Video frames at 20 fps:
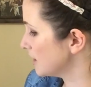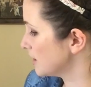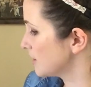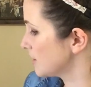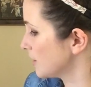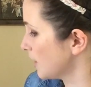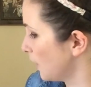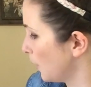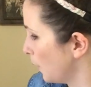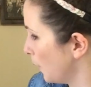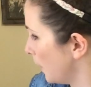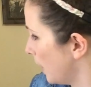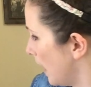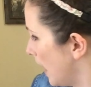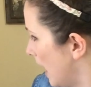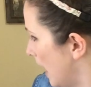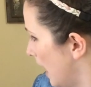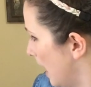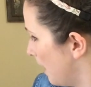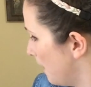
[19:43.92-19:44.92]
So
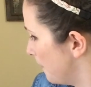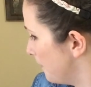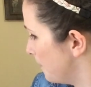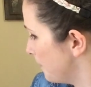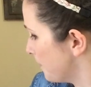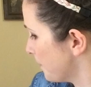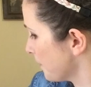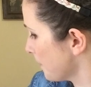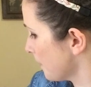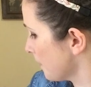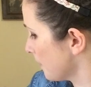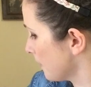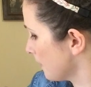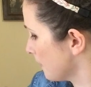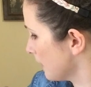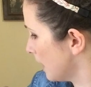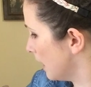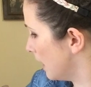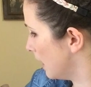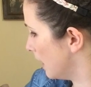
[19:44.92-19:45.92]

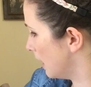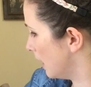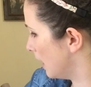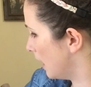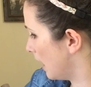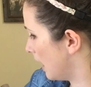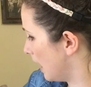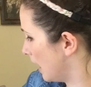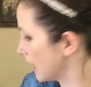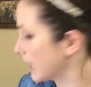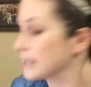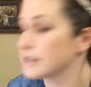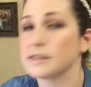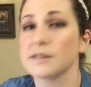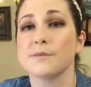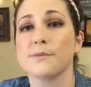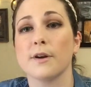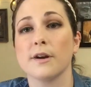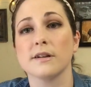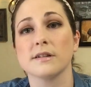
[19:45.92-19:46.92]
I guess
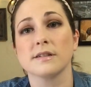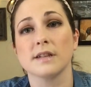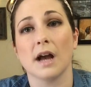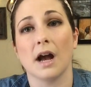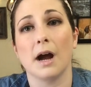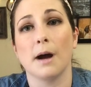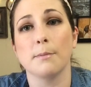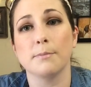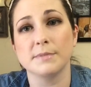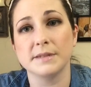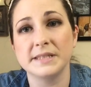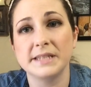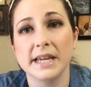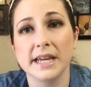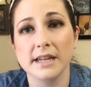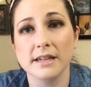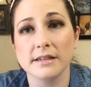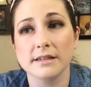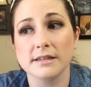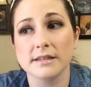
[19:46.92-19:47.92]
as far as
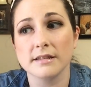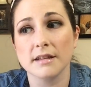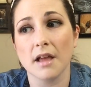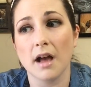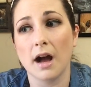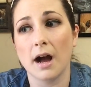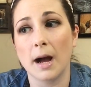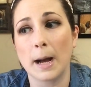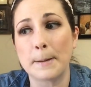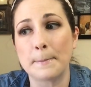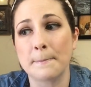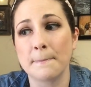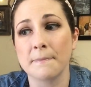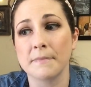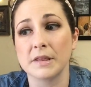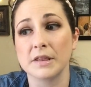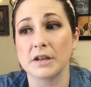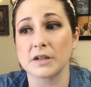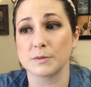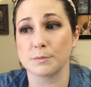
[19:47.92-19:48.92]
updates,
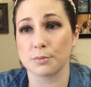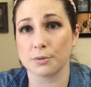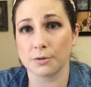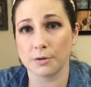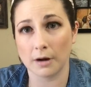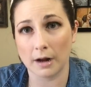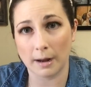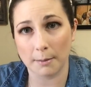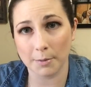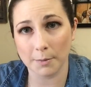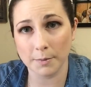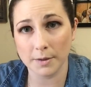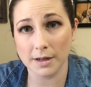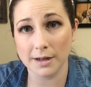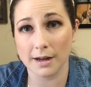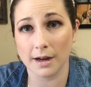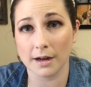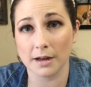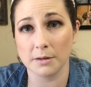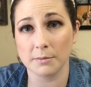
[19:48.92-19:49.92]
there's
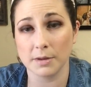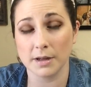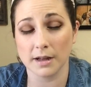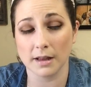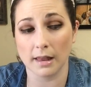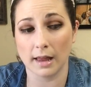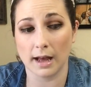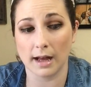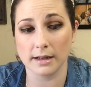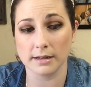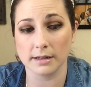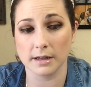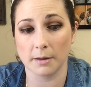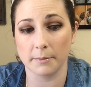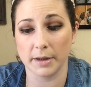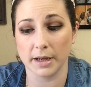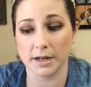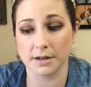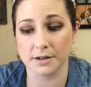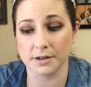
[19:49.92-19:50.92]
probably not going to be a lot
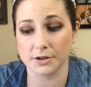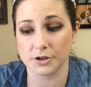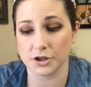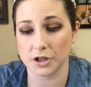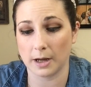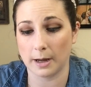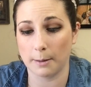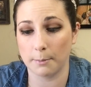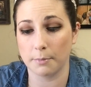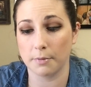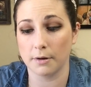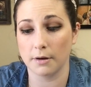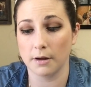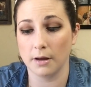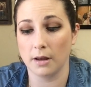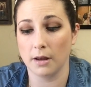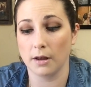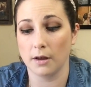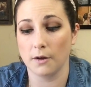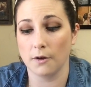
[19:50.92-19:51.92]
coming into the shop
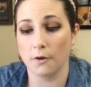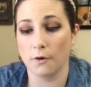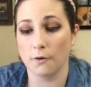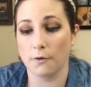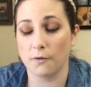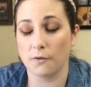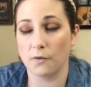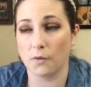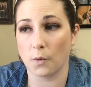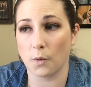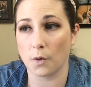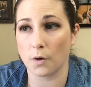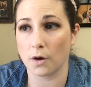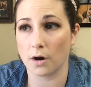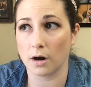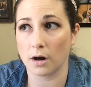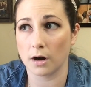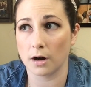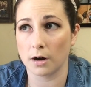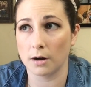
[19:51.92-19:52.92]

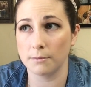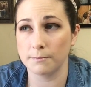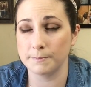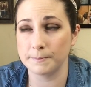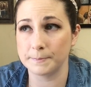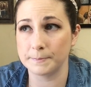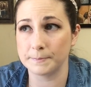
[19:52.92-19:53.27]
for